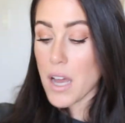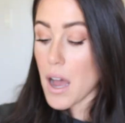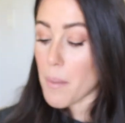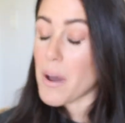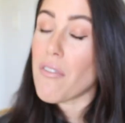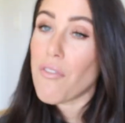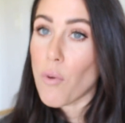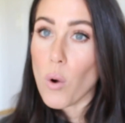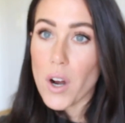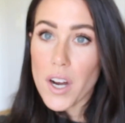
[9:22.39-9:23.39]
Um,
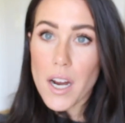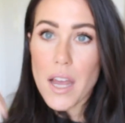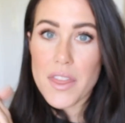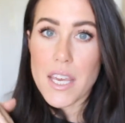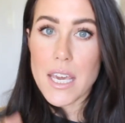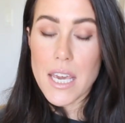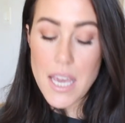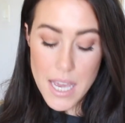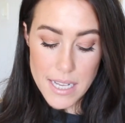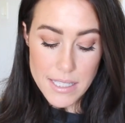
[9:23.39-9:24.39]
for
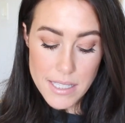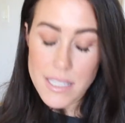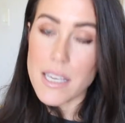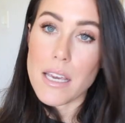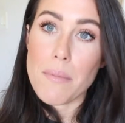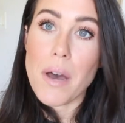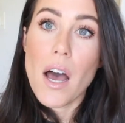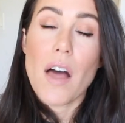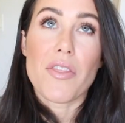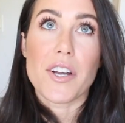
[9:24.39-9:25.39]
the inseam,
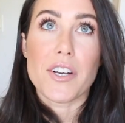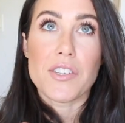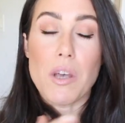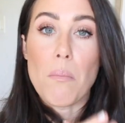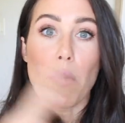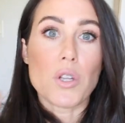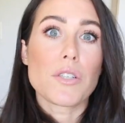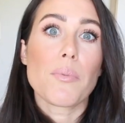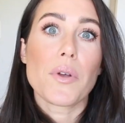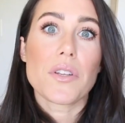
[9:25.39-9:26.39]
there's
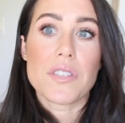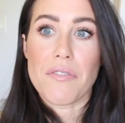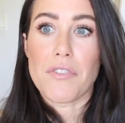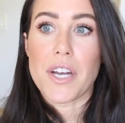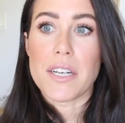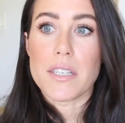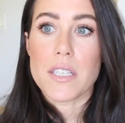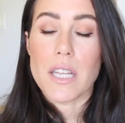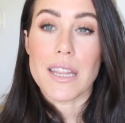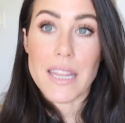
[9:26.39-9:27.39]
multiple
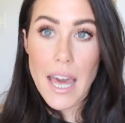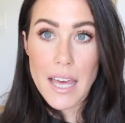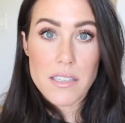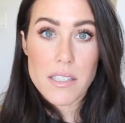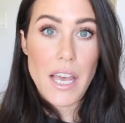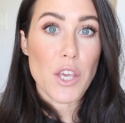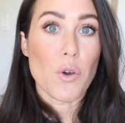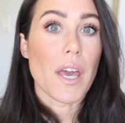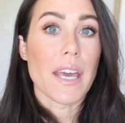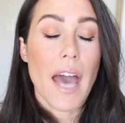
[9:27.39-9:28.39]
different lengths that
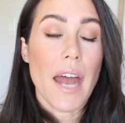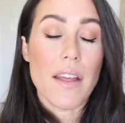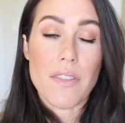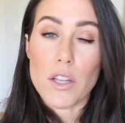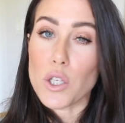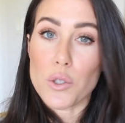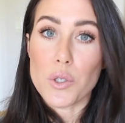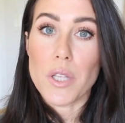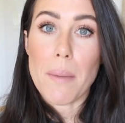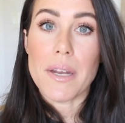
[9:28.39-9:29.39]
you can get in the
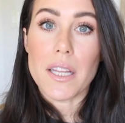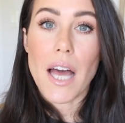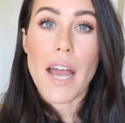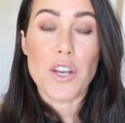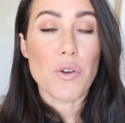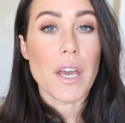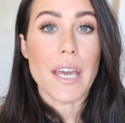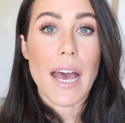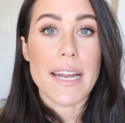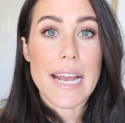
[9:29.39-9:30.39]
Lululemon Align. You can
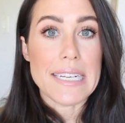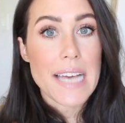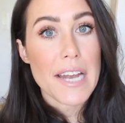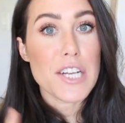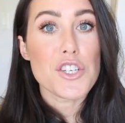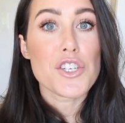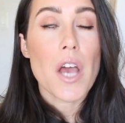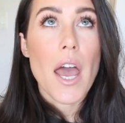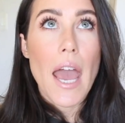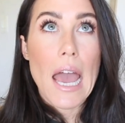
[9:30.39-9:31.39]
get a 10 inch,
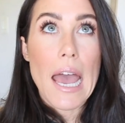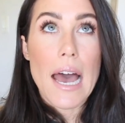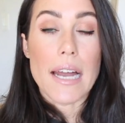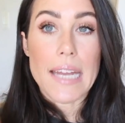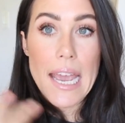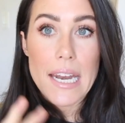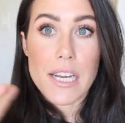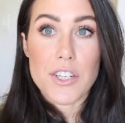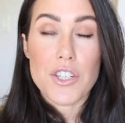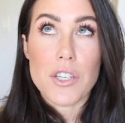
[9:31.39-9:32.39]
an 8
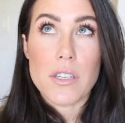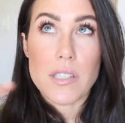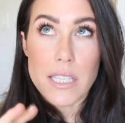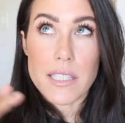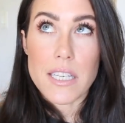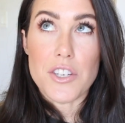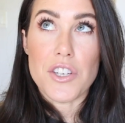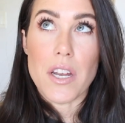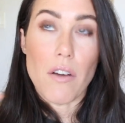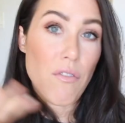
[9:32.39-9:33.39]
inch, 6
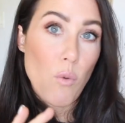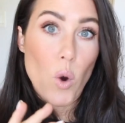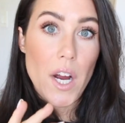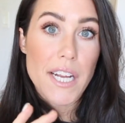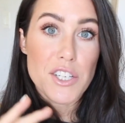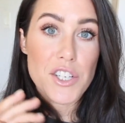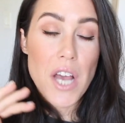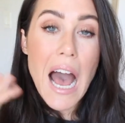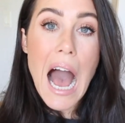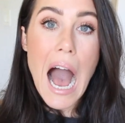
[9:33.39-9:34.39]
inch, and a four inch.
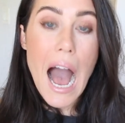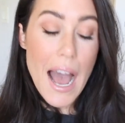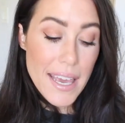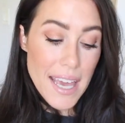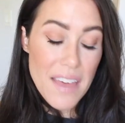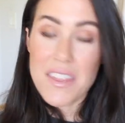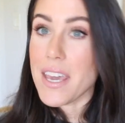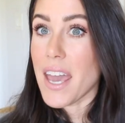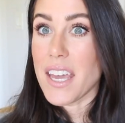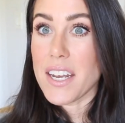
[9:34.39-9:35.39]
I get
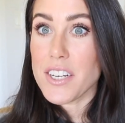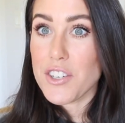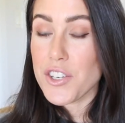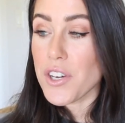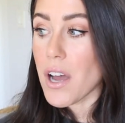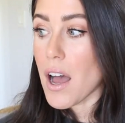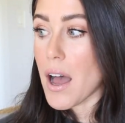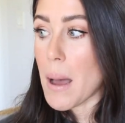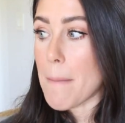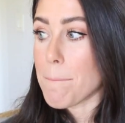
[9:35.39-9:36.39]
the eight inch.
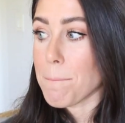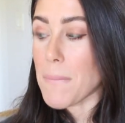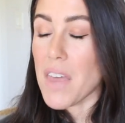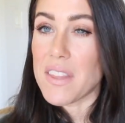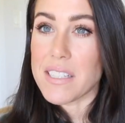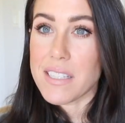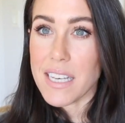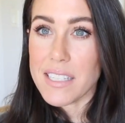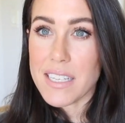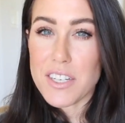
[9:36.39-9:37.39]
Um, the
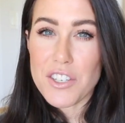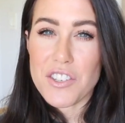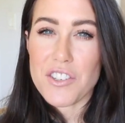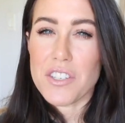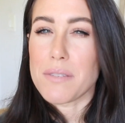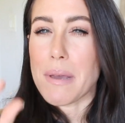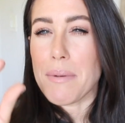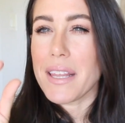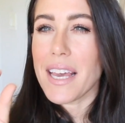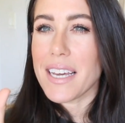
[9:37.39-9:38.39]
six inch is just
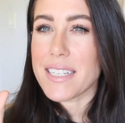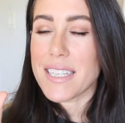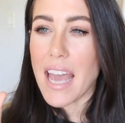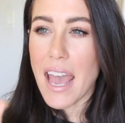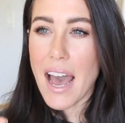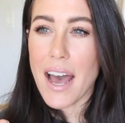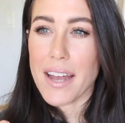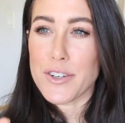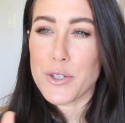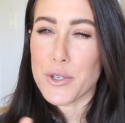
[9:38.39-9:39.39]
maybe like a
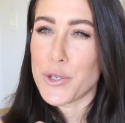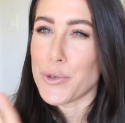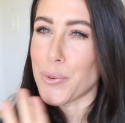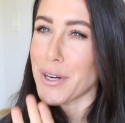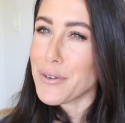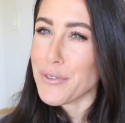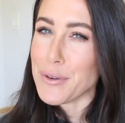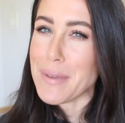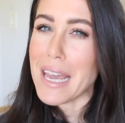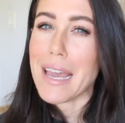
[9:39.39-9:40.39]
tad short
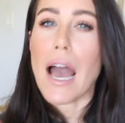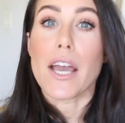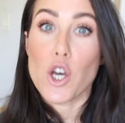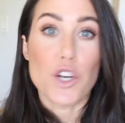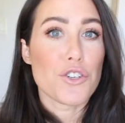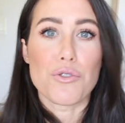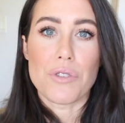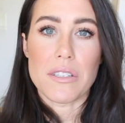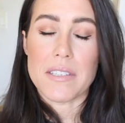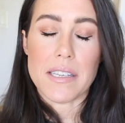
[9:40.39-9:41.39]
for me. I could do
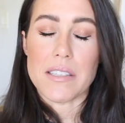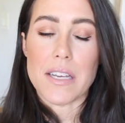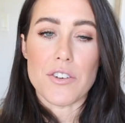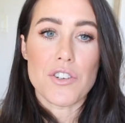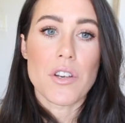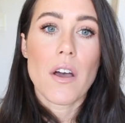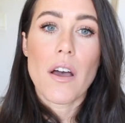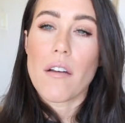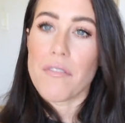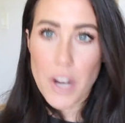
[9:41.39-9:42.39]
the six inch
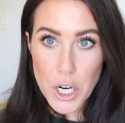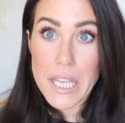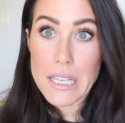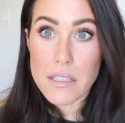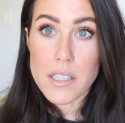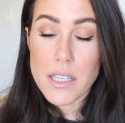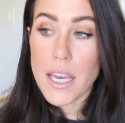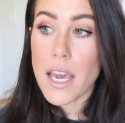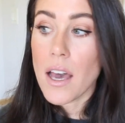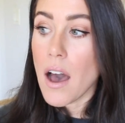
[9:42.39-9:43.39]
very
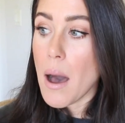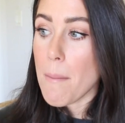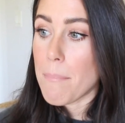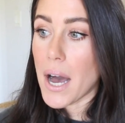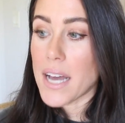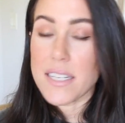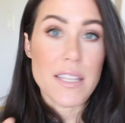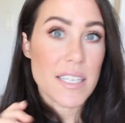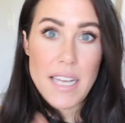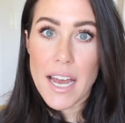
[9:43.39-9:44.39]
easily, but
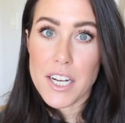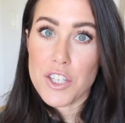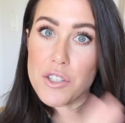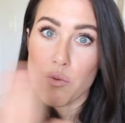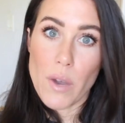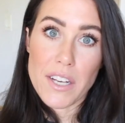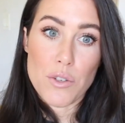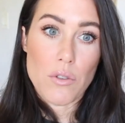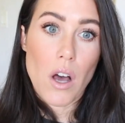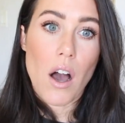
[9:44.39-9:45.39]
the 10 inch is way
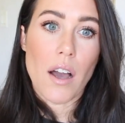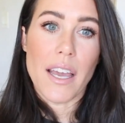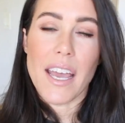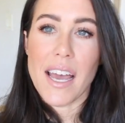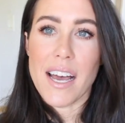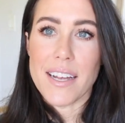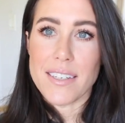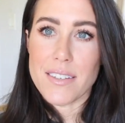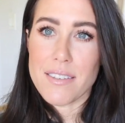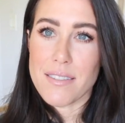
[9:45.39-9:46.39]
too long
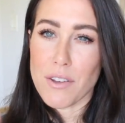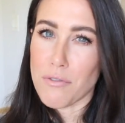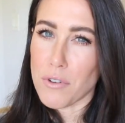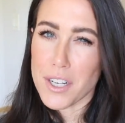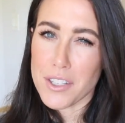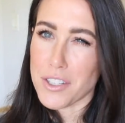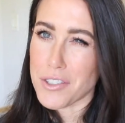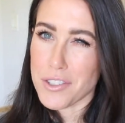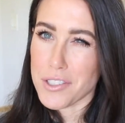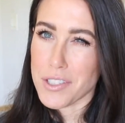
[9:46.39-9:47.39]
and the four inch
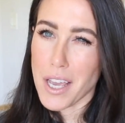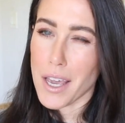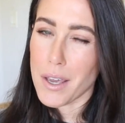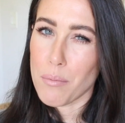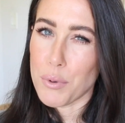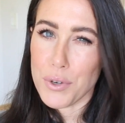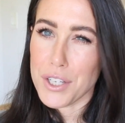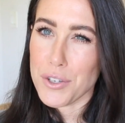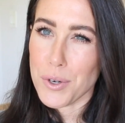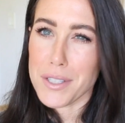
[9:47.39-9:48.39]
is just like
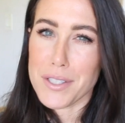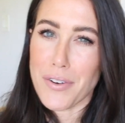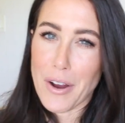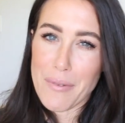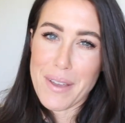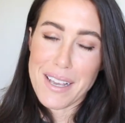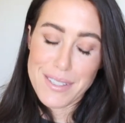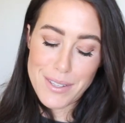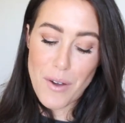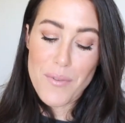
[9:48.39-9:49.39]
booty shorts for me.
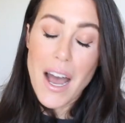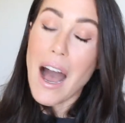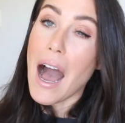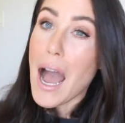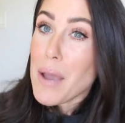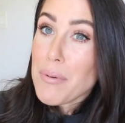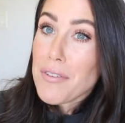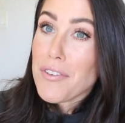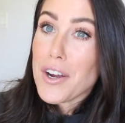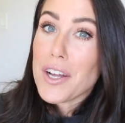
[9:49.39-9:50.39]
So I
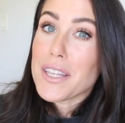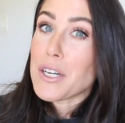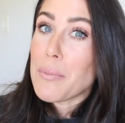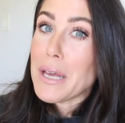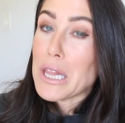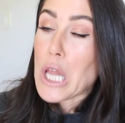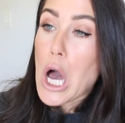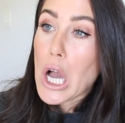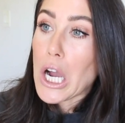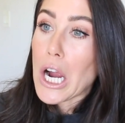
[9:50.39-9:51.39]
prefer a little bit
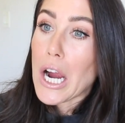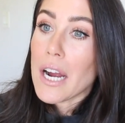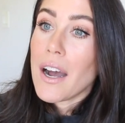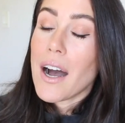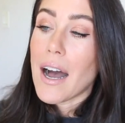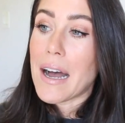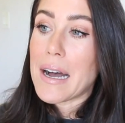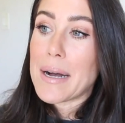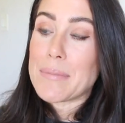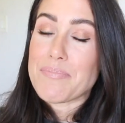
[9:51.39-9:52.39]
longer.
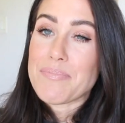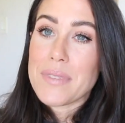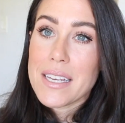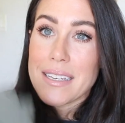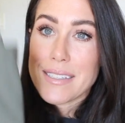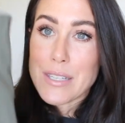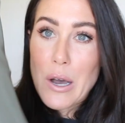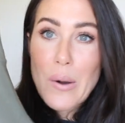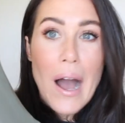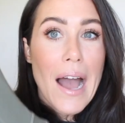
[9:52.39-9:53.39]
Um,
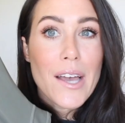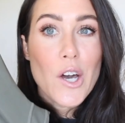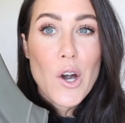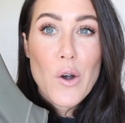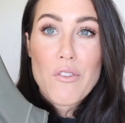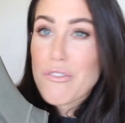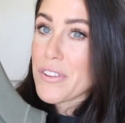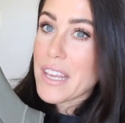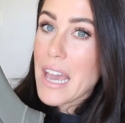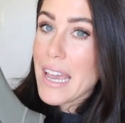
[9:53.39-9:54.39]
so I go
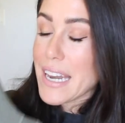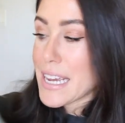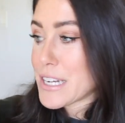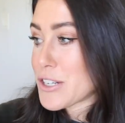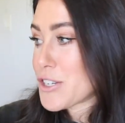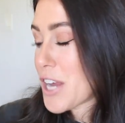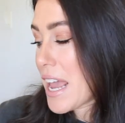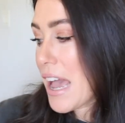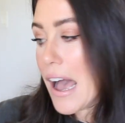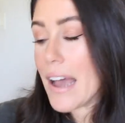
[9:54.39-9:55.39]
for the eight inch
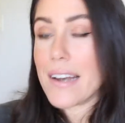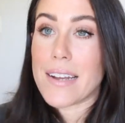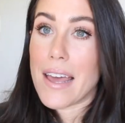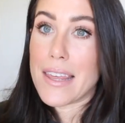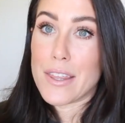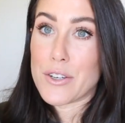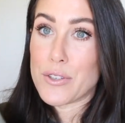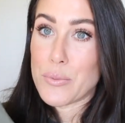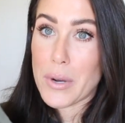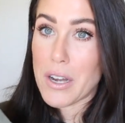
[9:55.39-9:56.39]
and I think they're
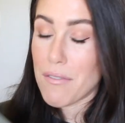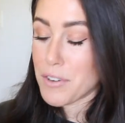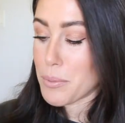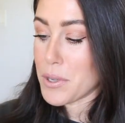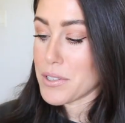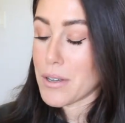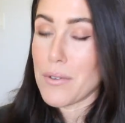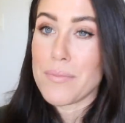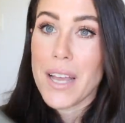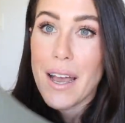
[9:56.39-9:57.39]
super comfortable.
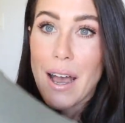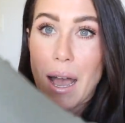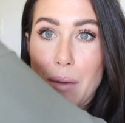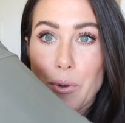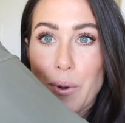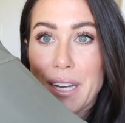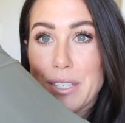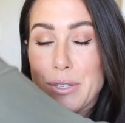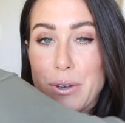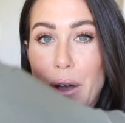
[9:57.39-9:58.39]
So I'm going
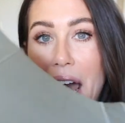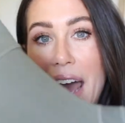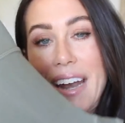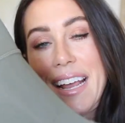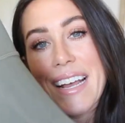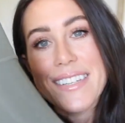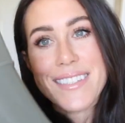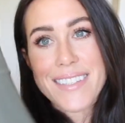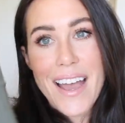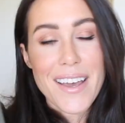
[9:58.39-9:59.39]
to go ahead and
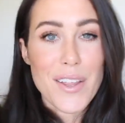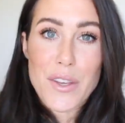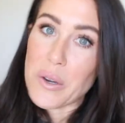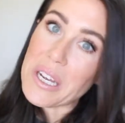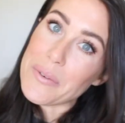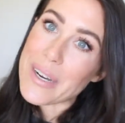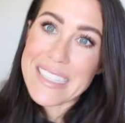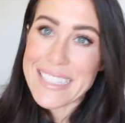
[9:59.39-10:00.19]
style the green ones.